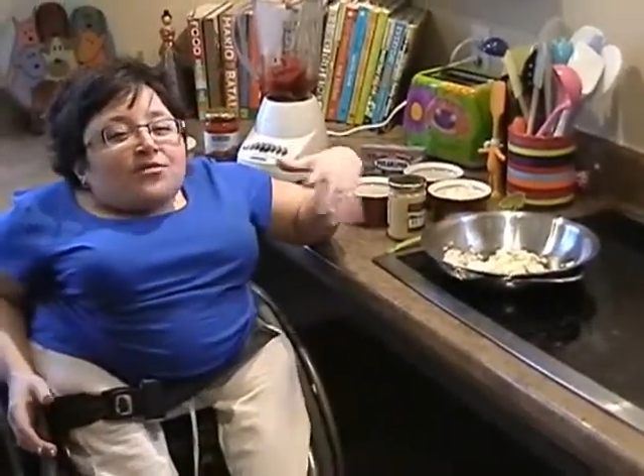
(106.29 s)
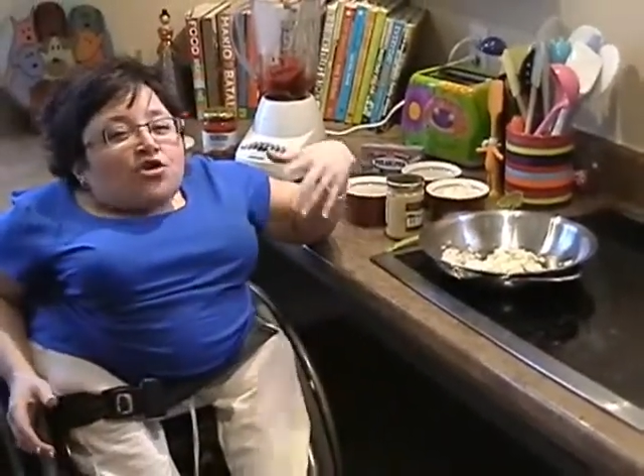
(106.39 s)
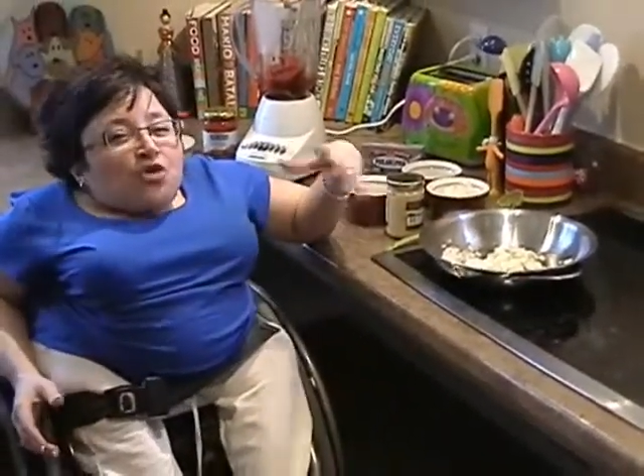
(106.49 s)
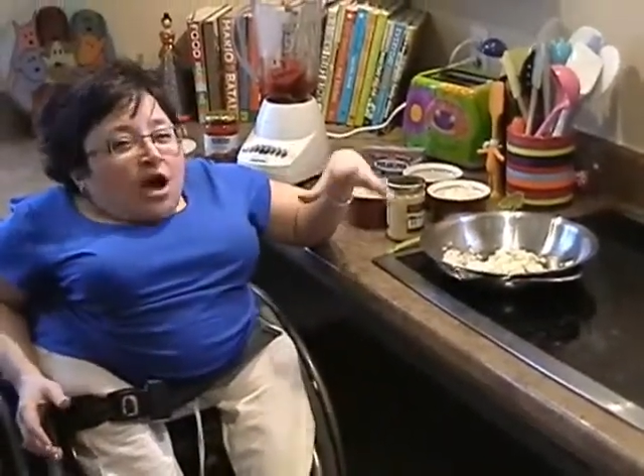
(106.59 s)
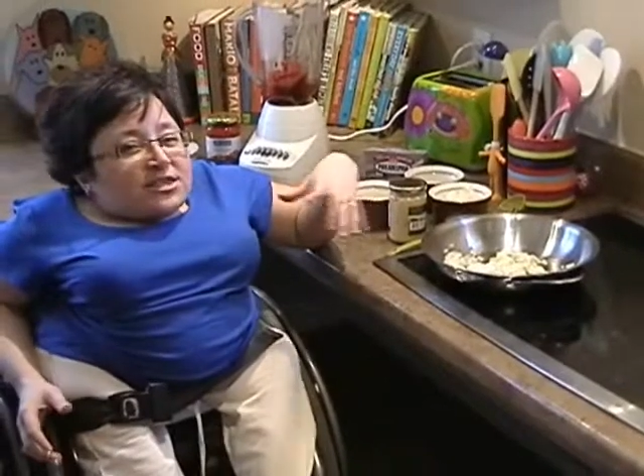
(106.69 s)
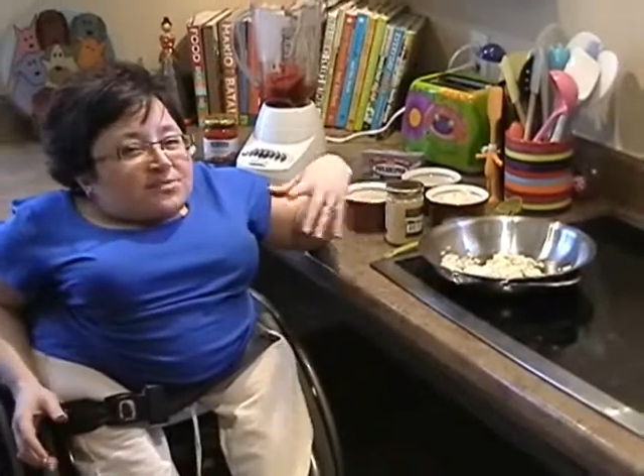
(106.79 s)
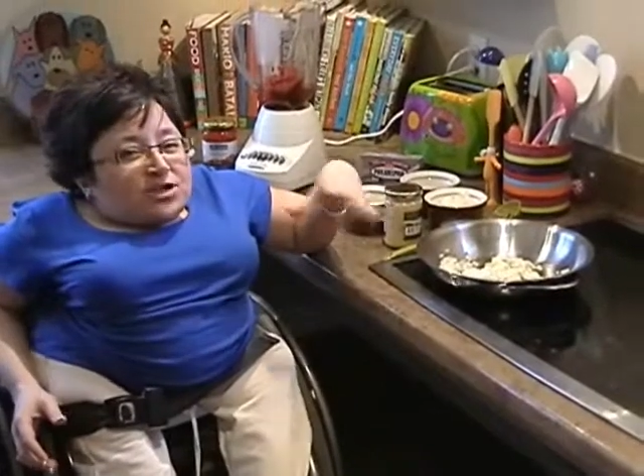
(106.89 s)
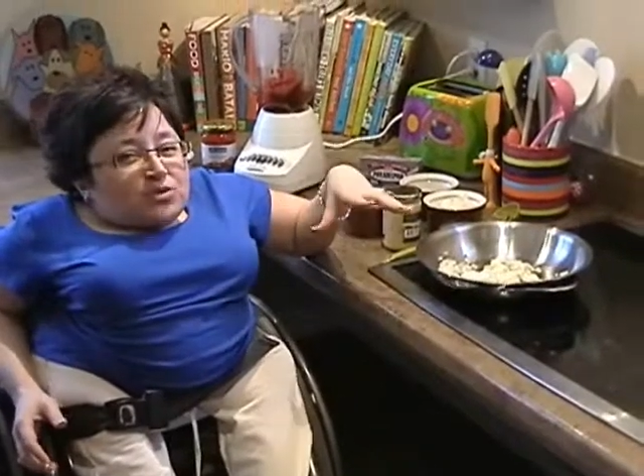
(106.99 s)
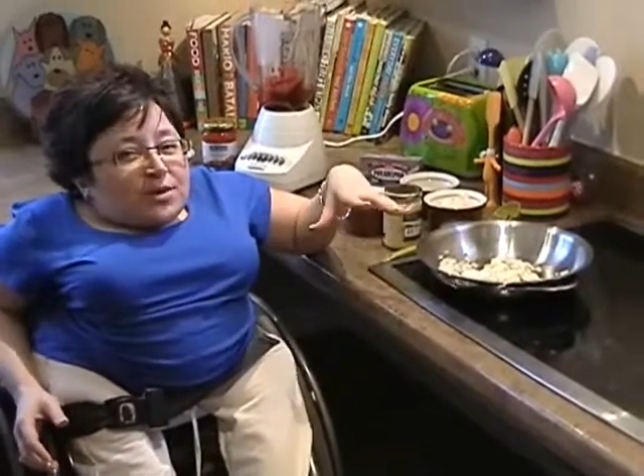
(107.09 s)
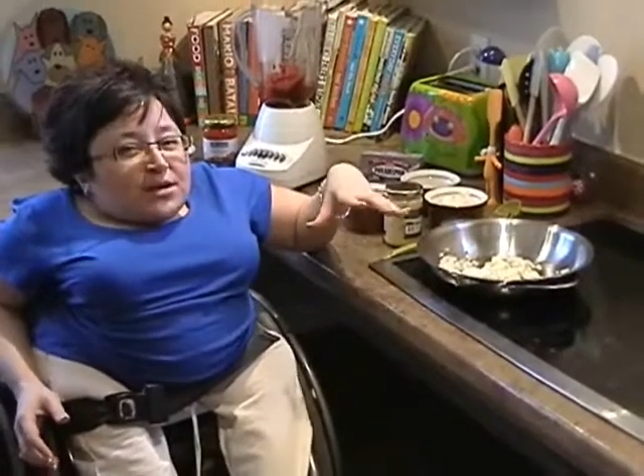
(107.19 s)
of a cross
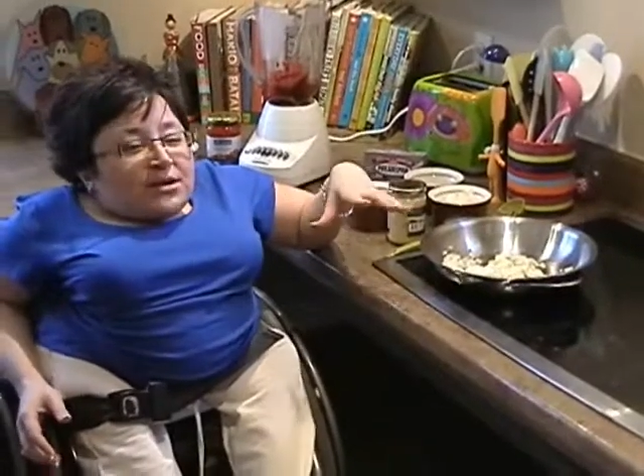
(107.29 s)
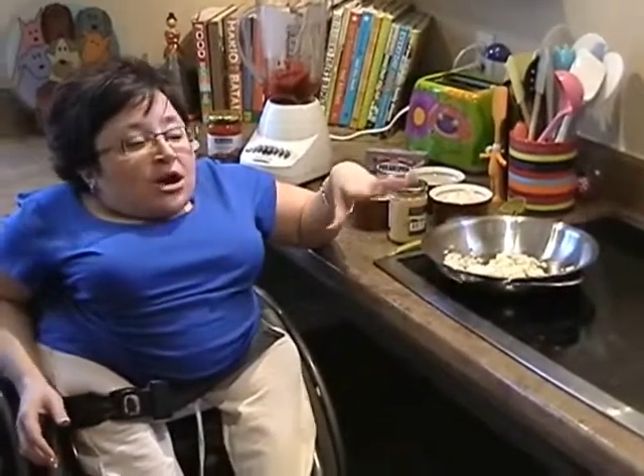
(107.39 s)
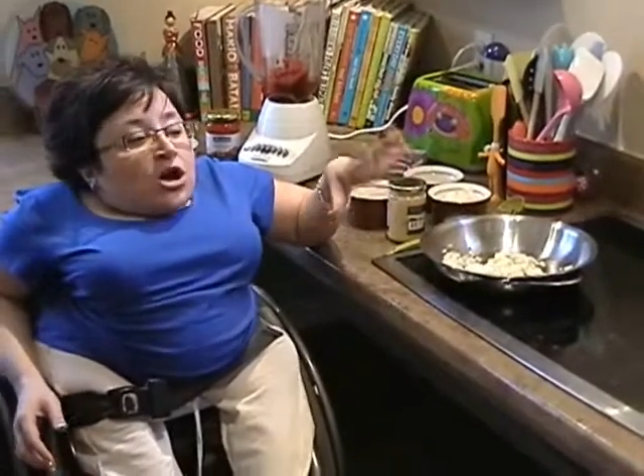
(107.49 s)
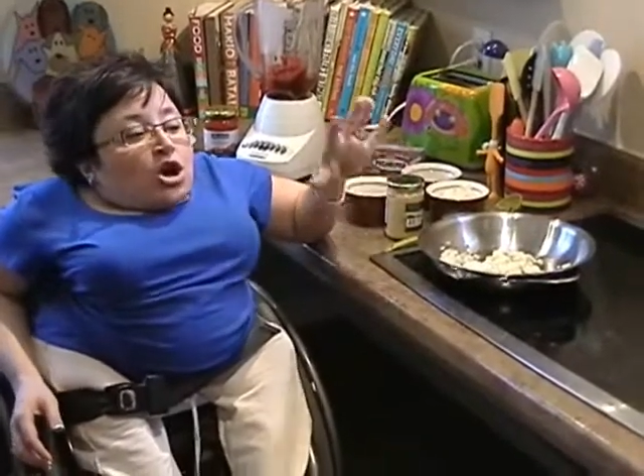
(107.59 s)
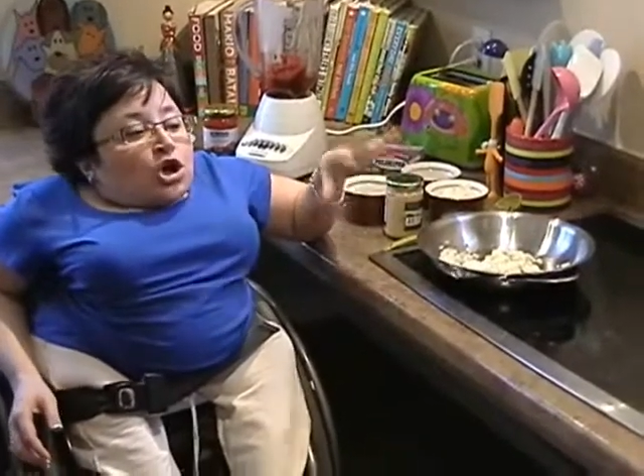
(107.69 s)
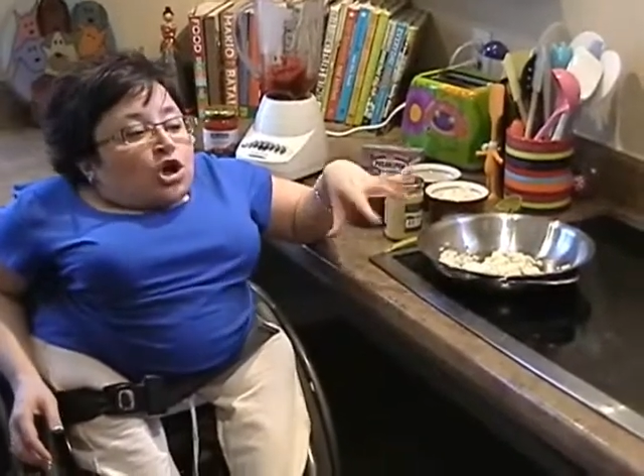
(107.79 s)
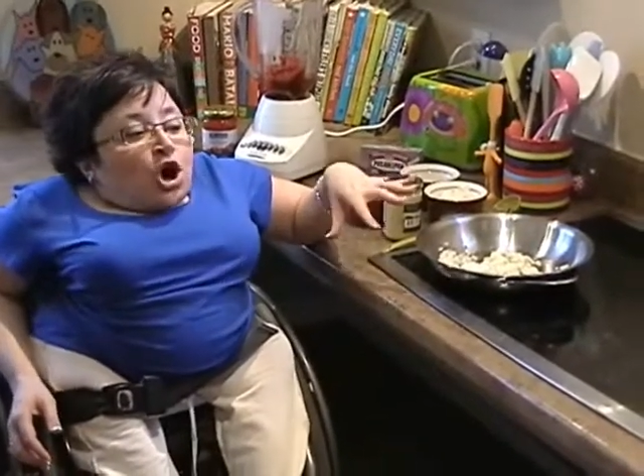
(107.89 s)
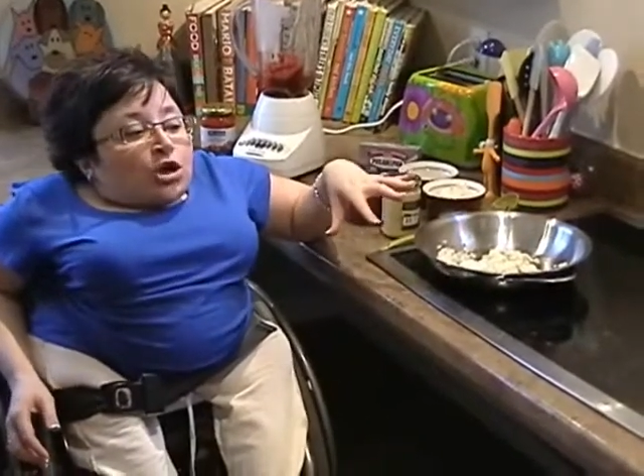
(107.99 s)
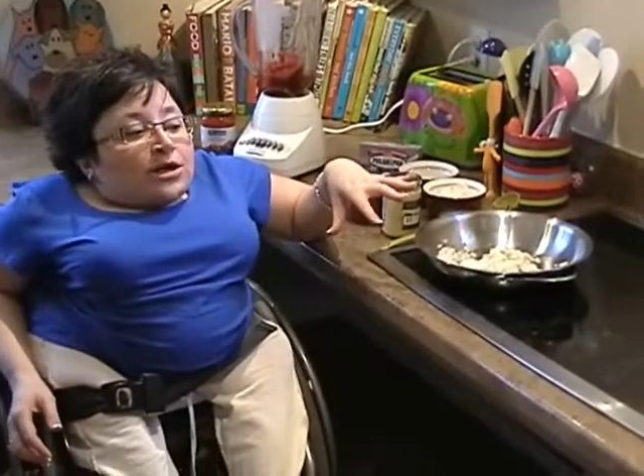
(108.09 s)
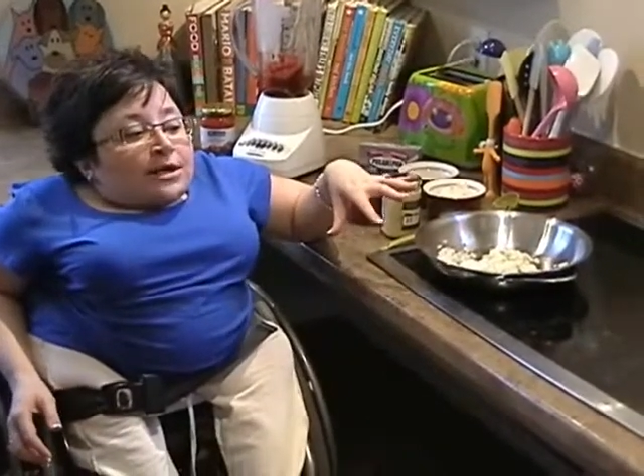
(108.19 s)
between
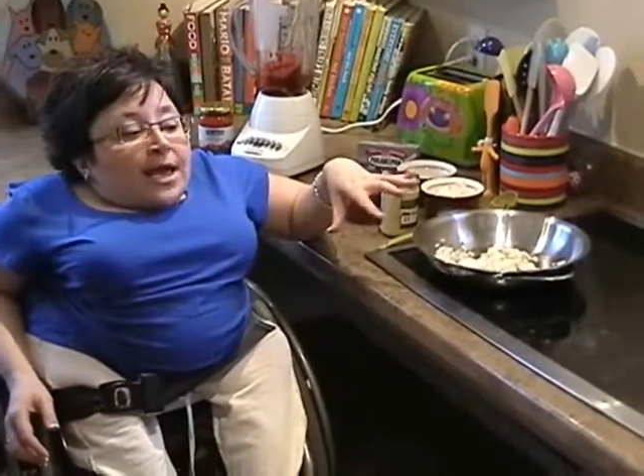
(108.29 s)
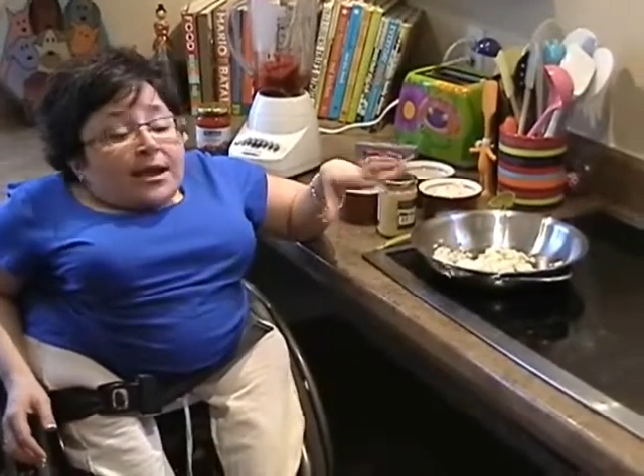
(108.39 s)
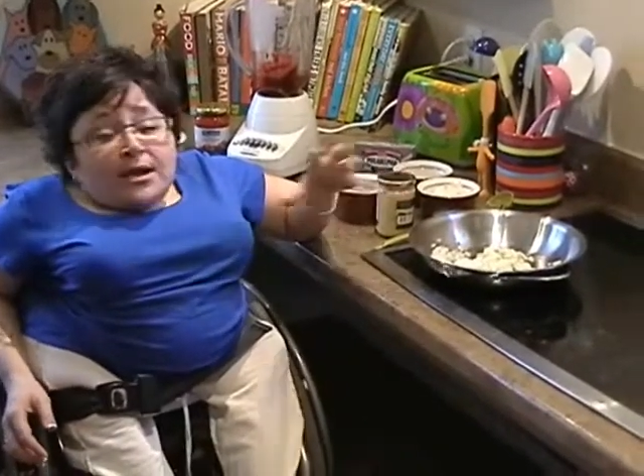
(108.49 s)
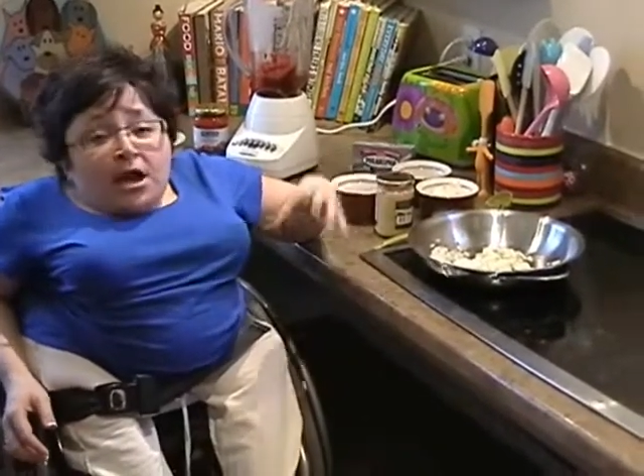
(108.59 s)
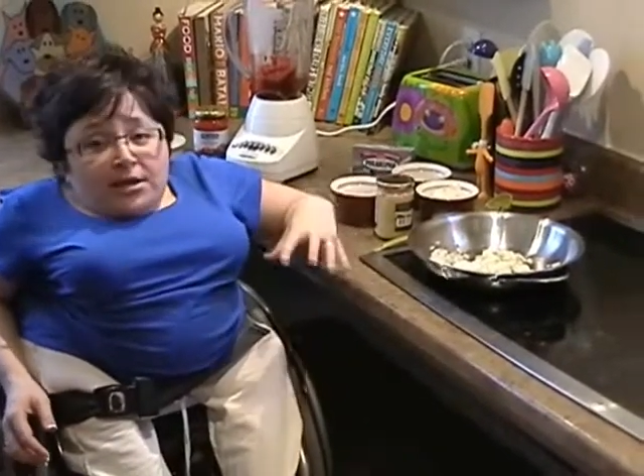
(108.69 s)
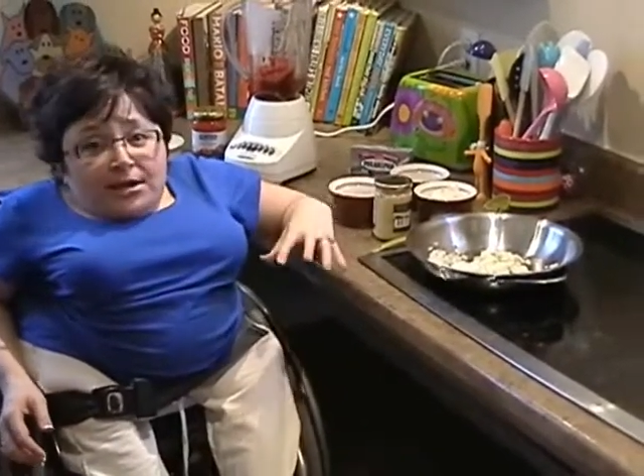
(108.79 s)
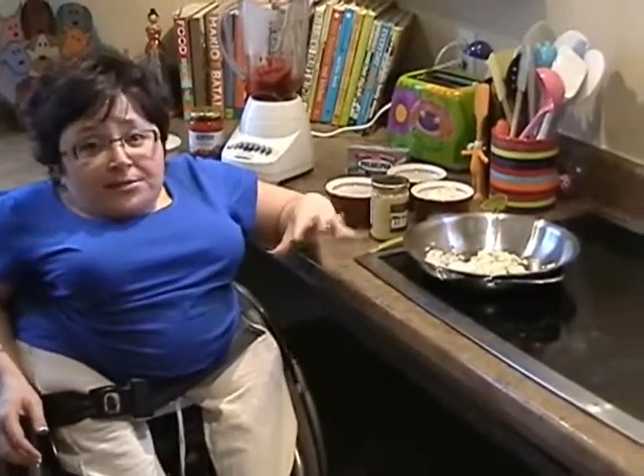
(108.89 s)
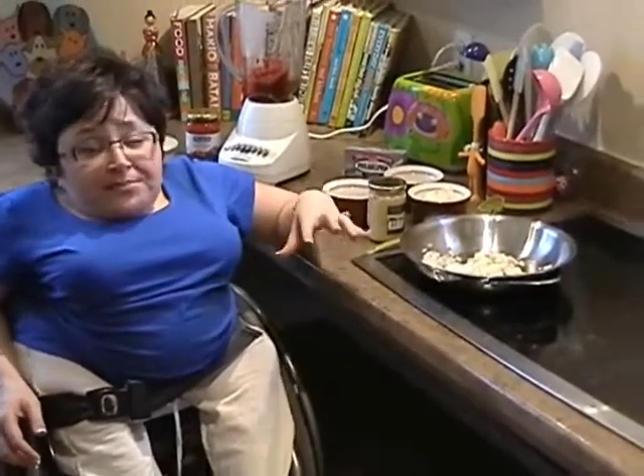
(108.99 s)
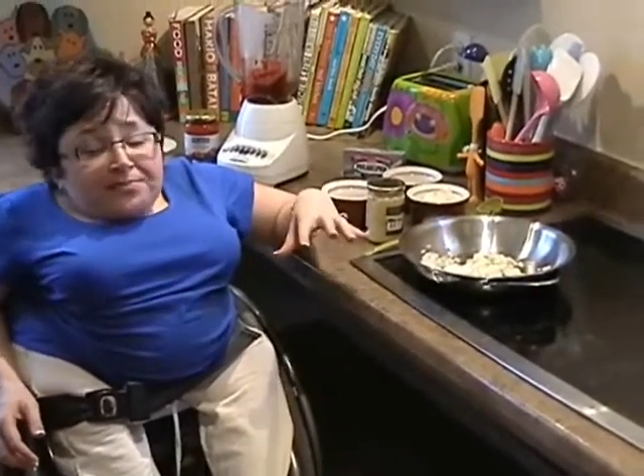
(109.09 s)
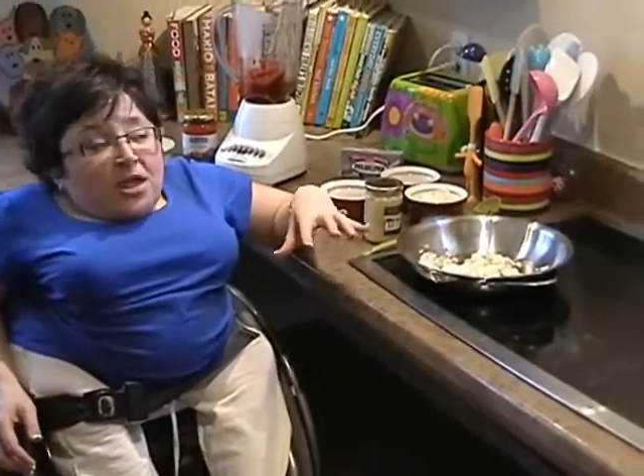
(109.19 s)
garlic and an onion.